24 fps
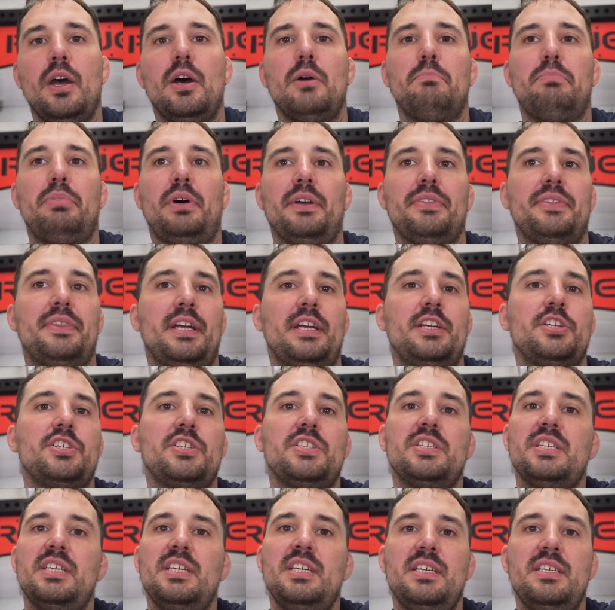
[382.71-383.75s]
but they're
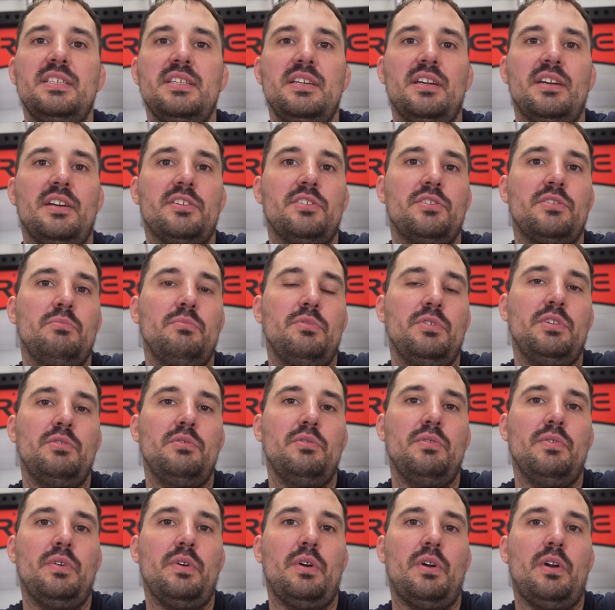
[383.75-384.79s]
just easier to
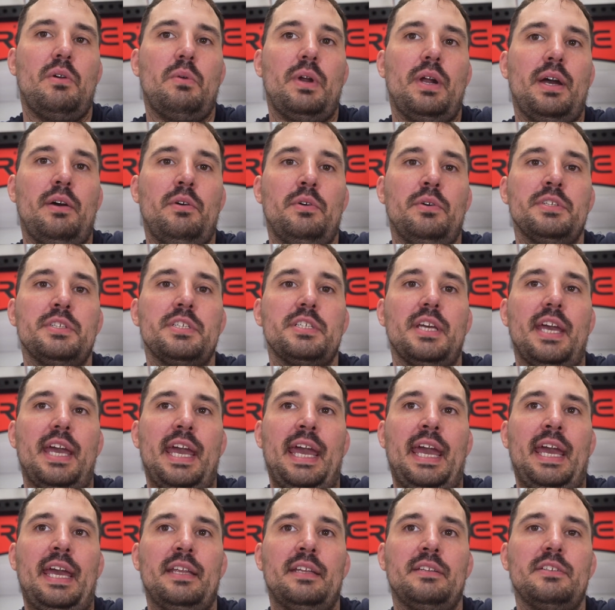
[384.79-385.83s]
maneuver around,
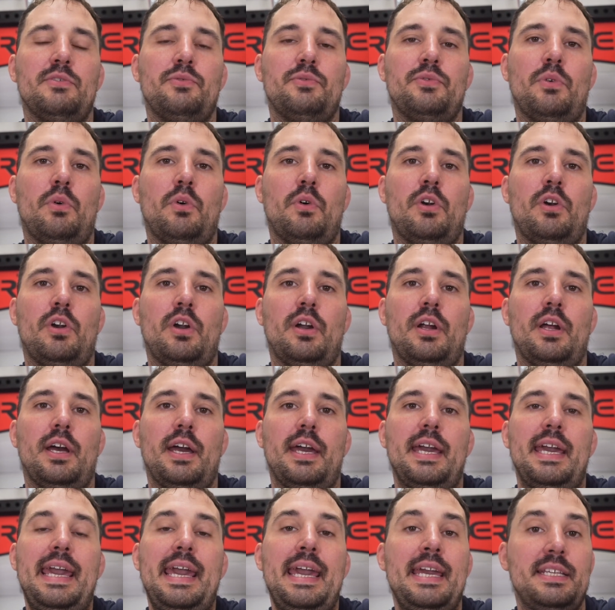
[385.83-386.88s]
and for
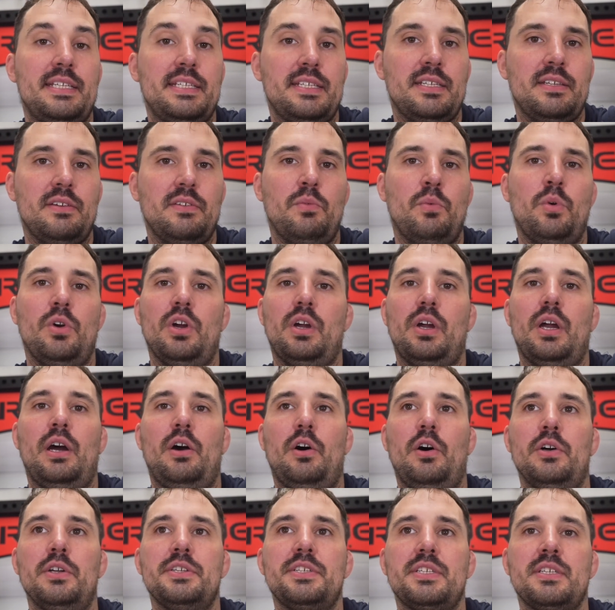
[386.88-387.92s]
HIIT
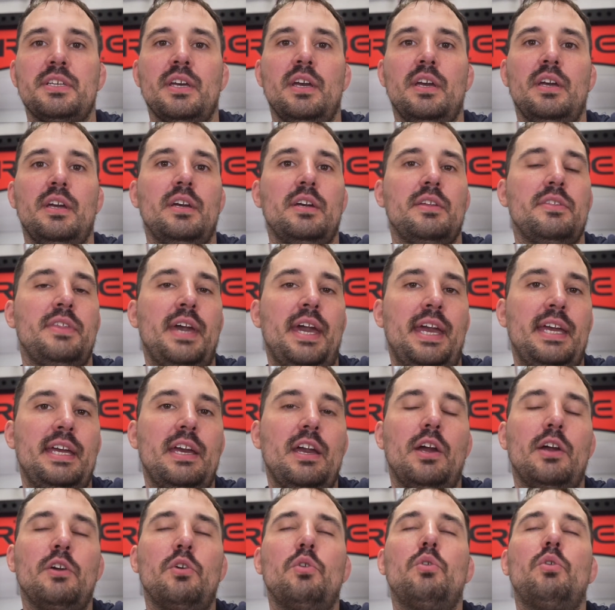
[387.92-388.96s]
workouts they
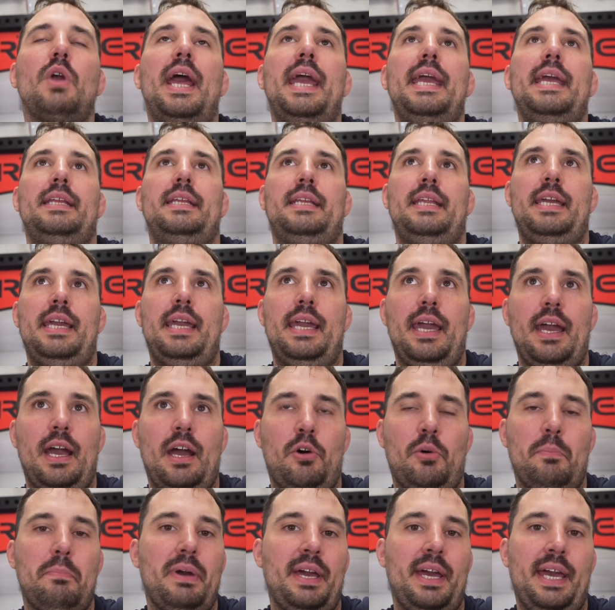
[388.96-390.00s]
greatly
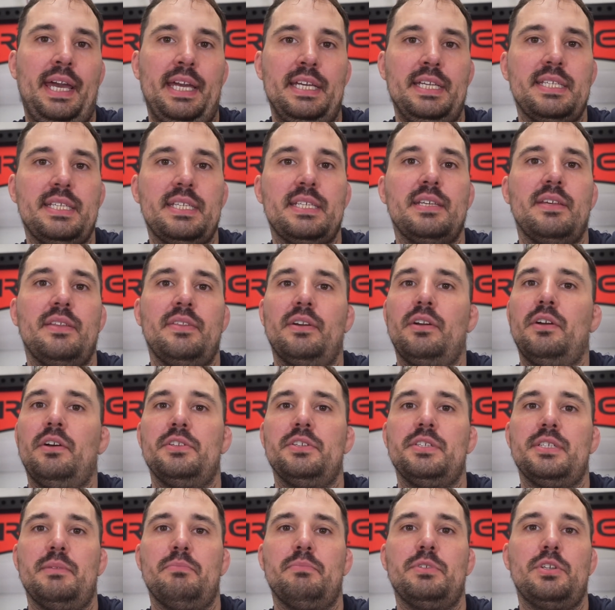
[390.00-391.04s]
outpace the
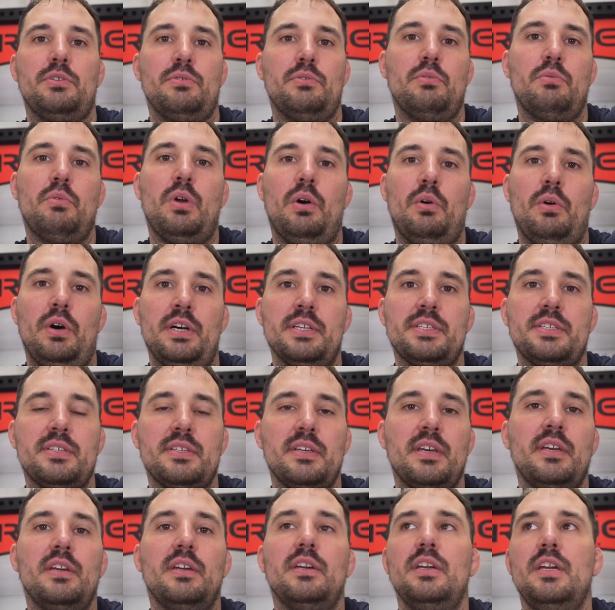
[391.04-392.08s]
Concept 2 rowers,